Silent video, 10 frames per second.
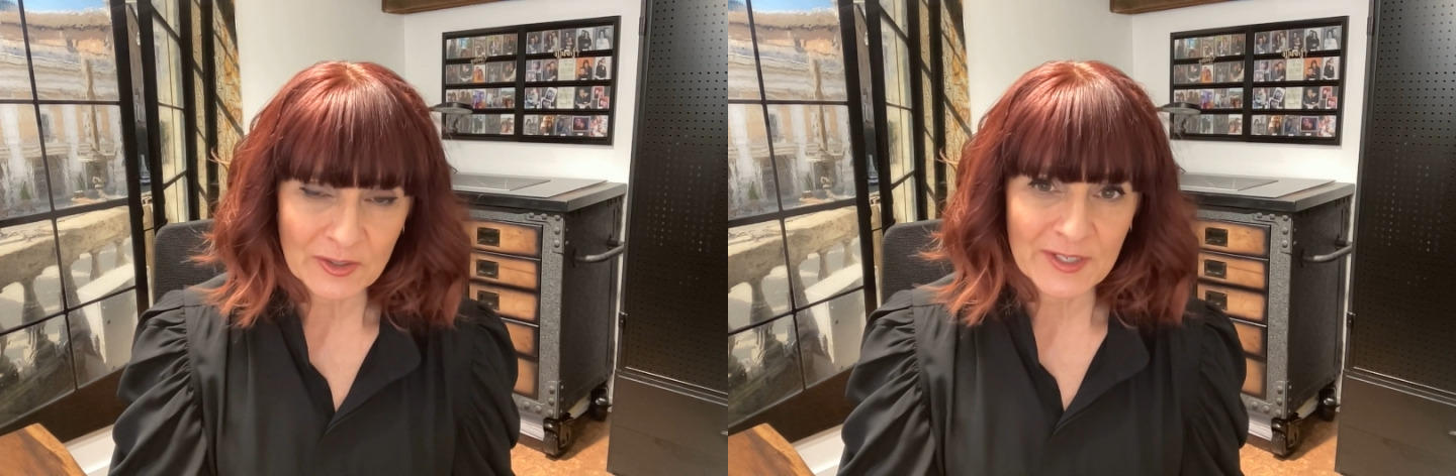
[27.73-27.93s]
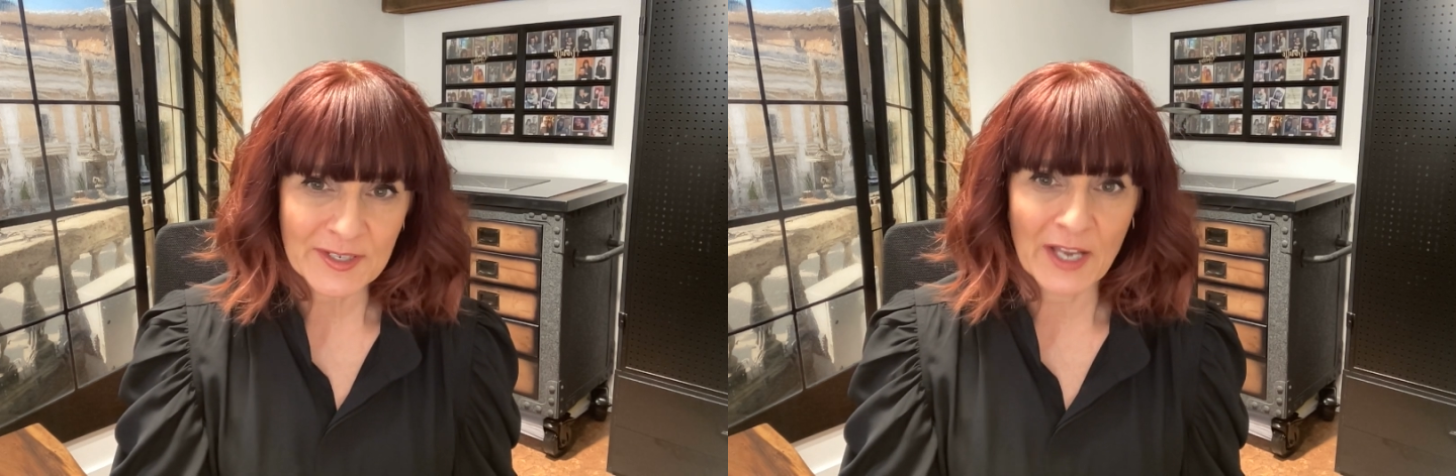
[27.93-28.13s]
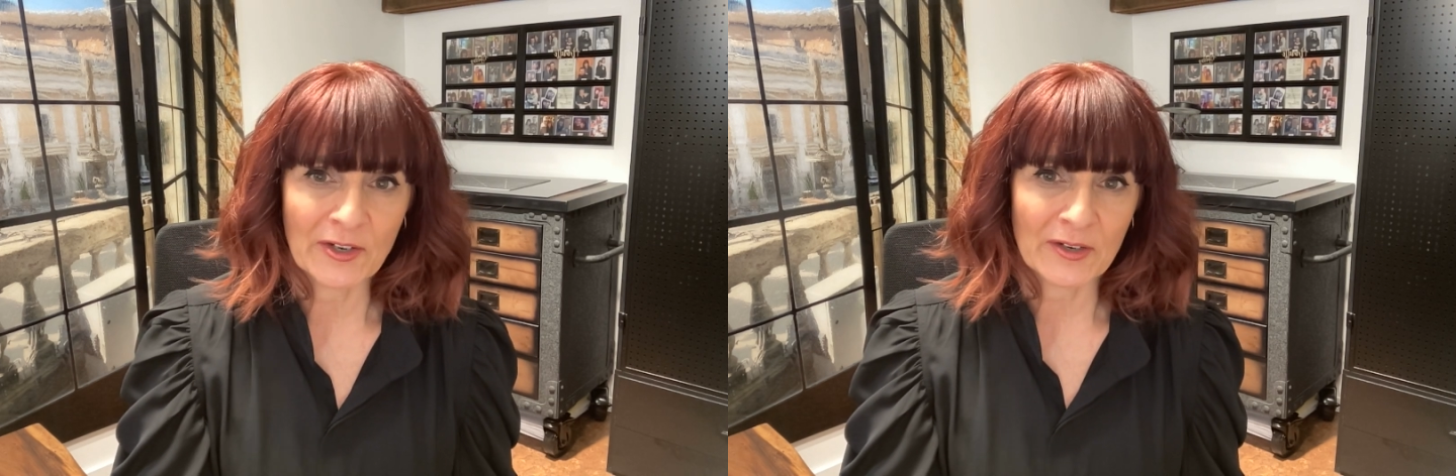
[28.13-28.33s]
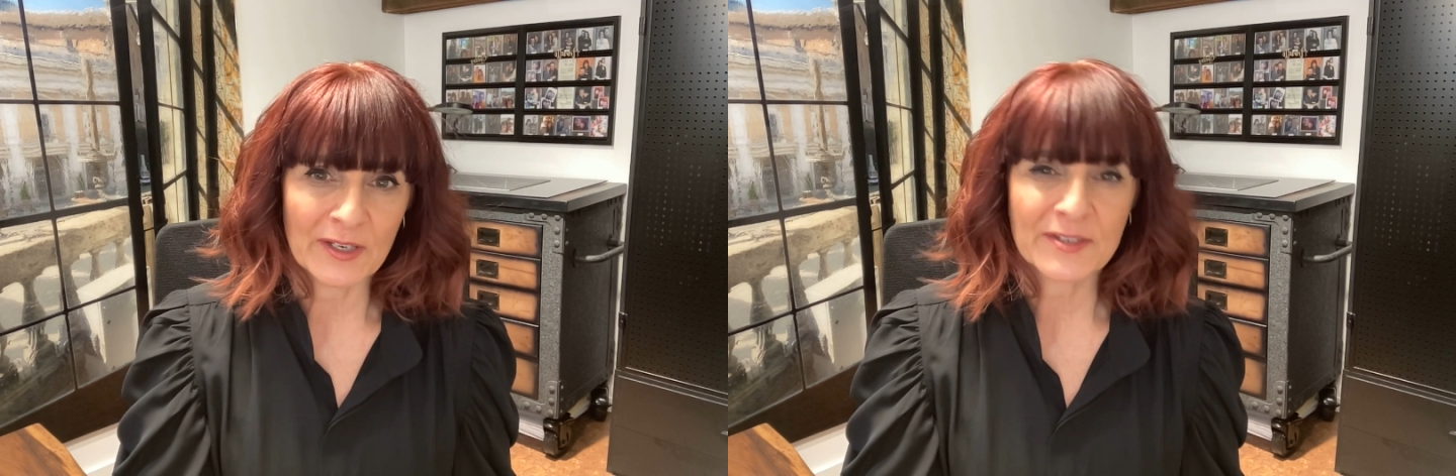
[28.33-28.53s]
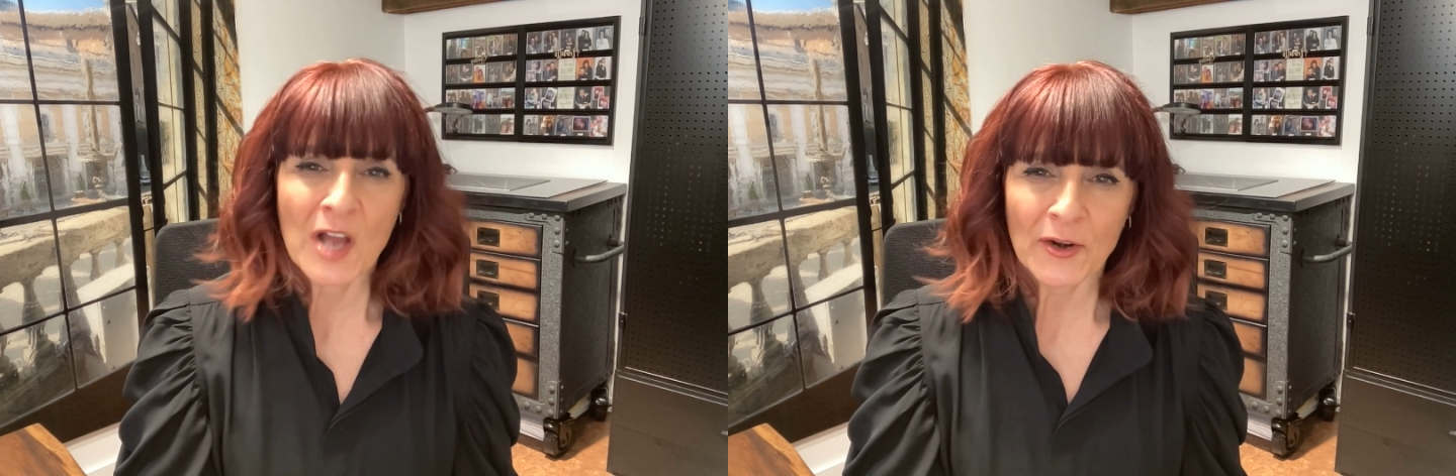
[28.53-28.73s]
designer
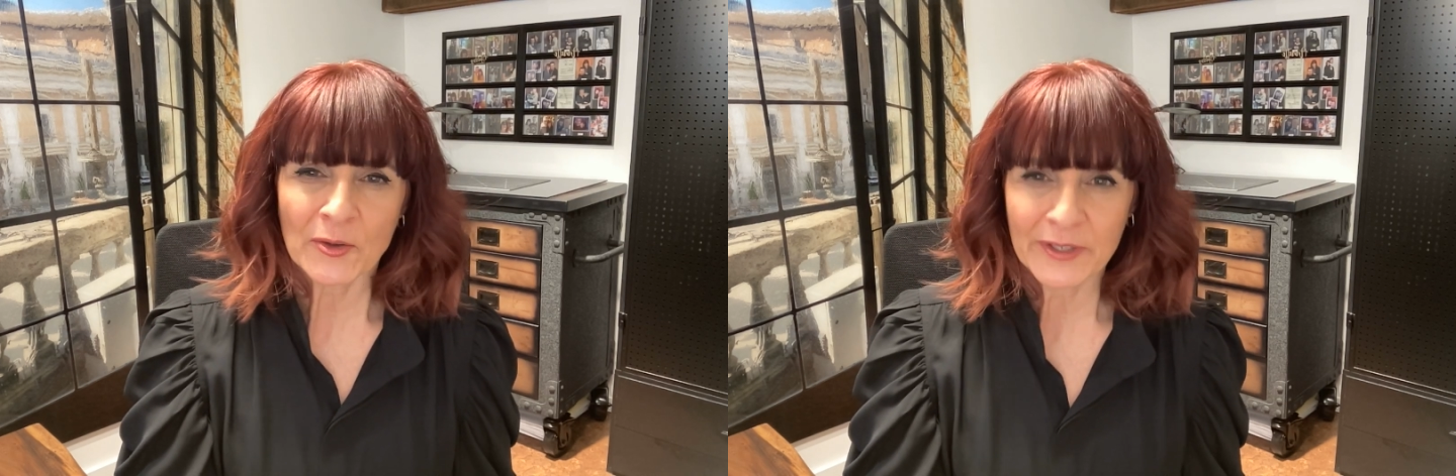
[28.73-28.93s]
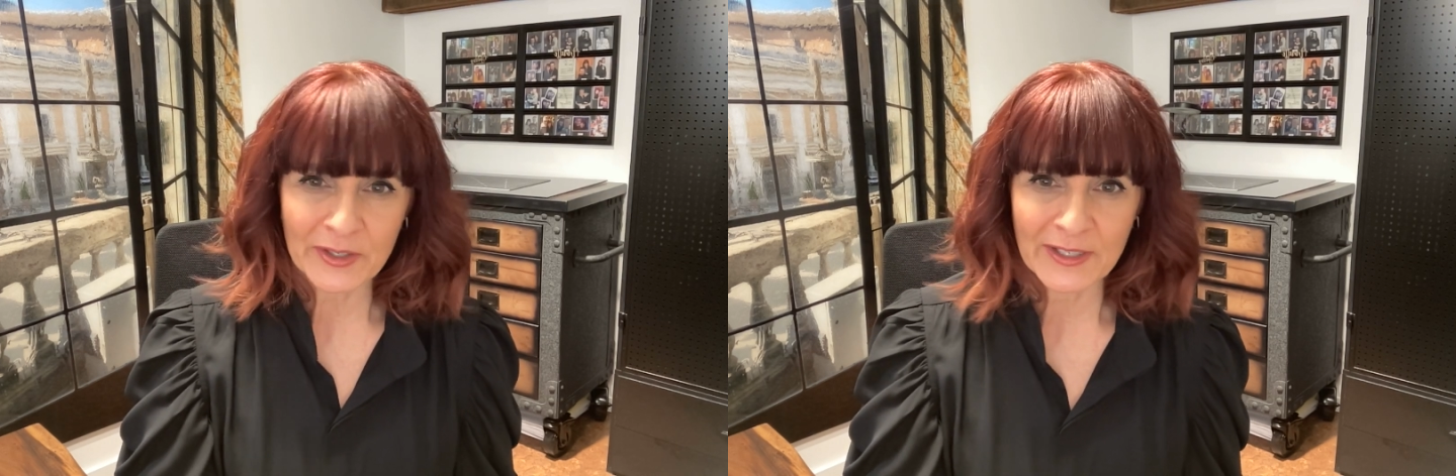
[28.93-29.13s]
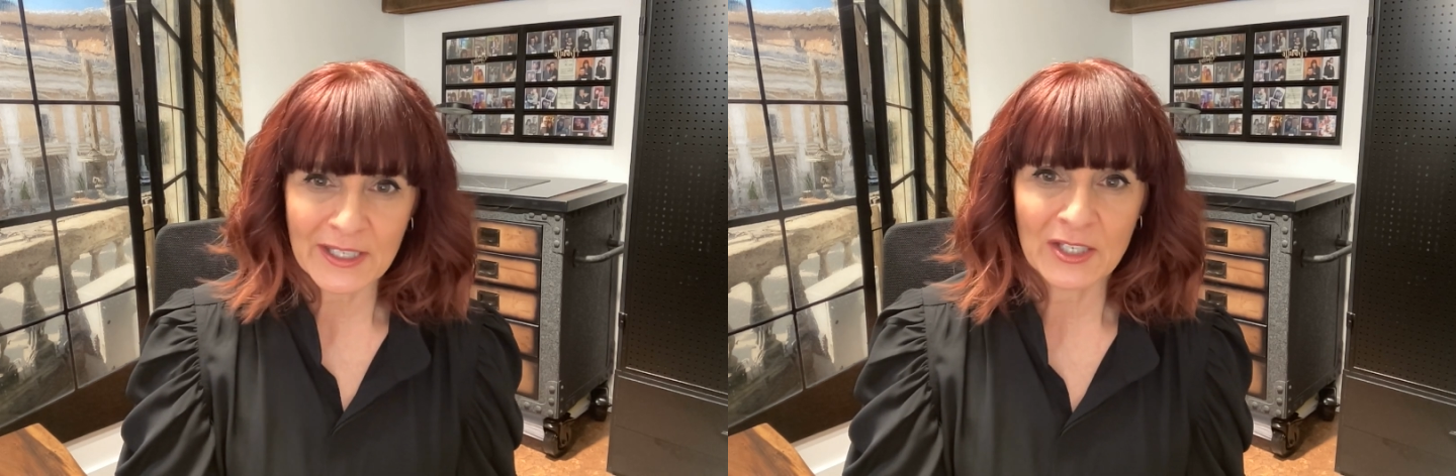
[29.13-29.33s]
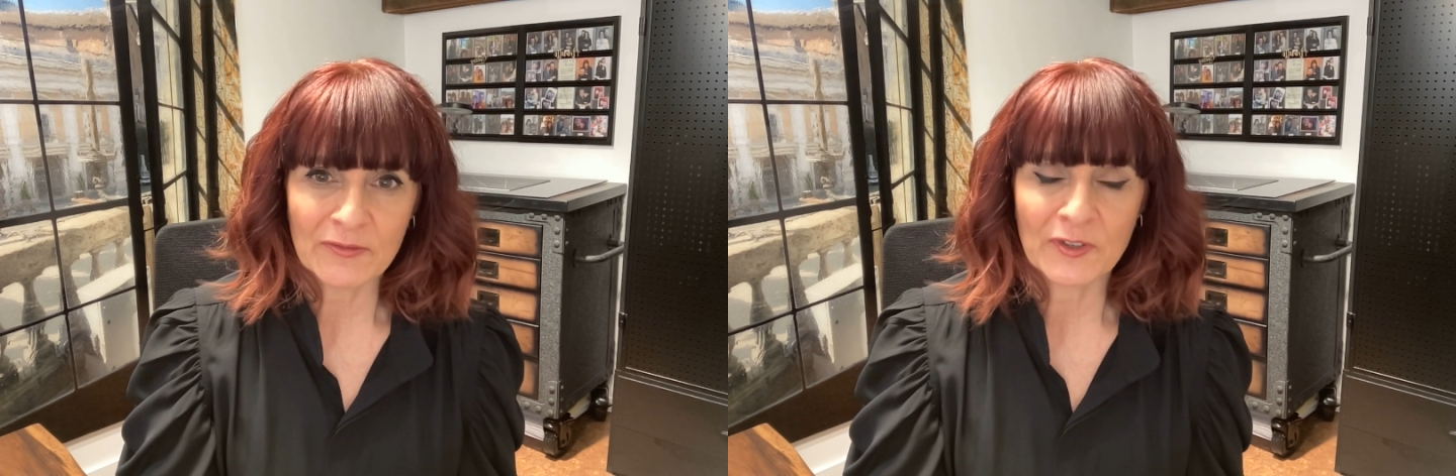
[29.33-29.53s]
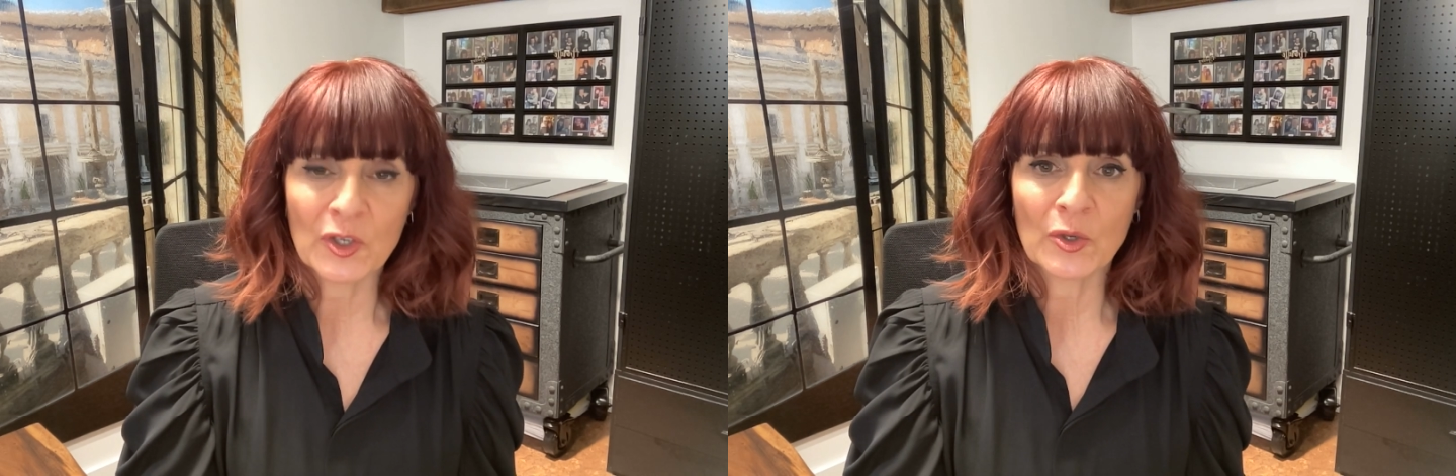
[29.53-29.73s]
is not only going to
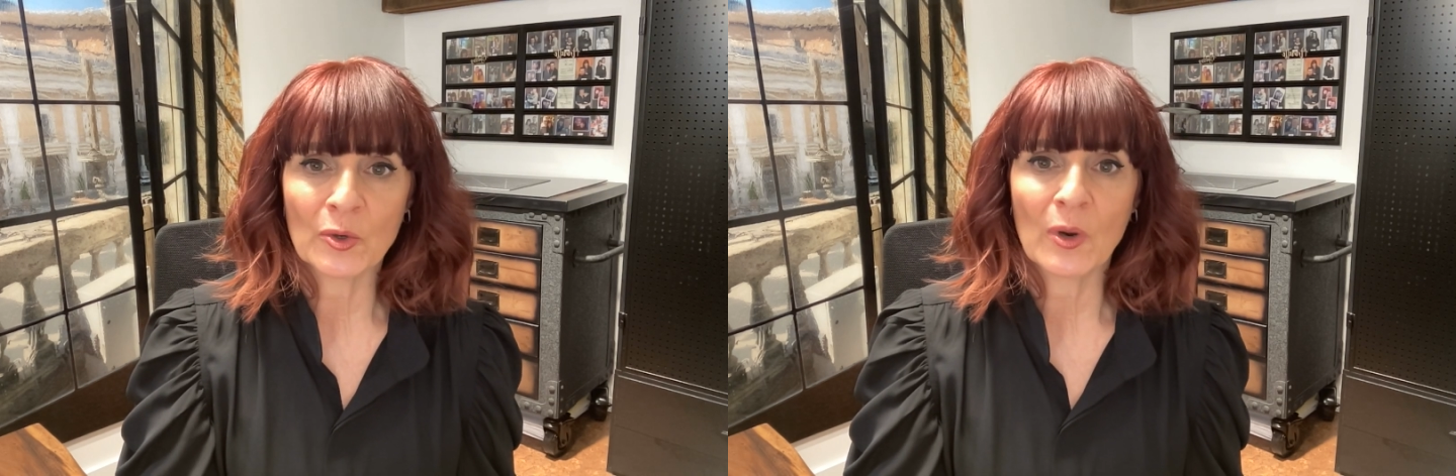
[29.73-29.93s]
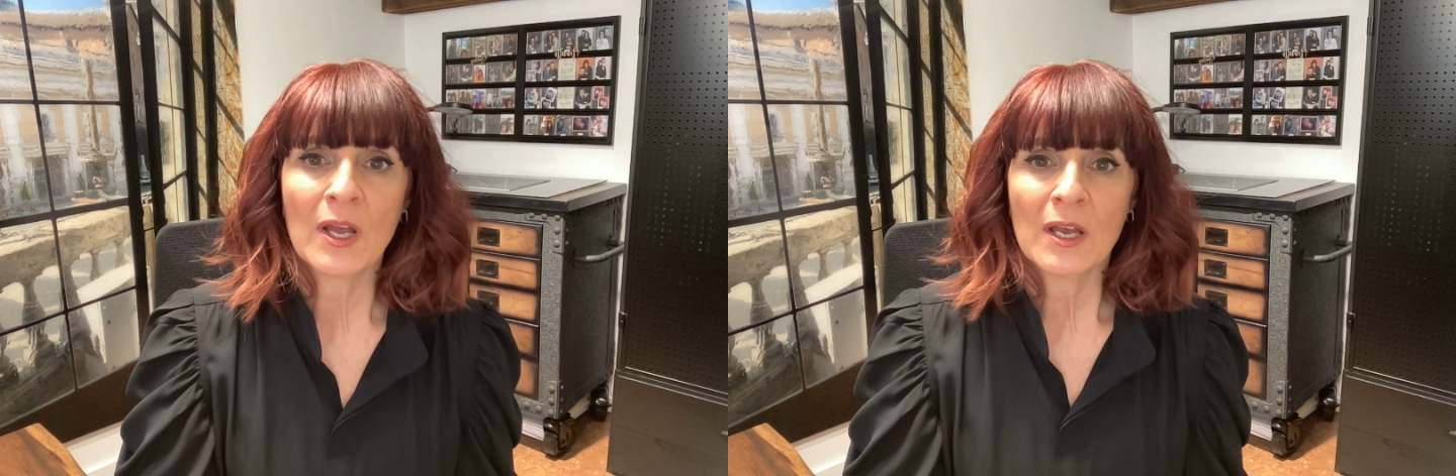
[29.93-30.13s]
give you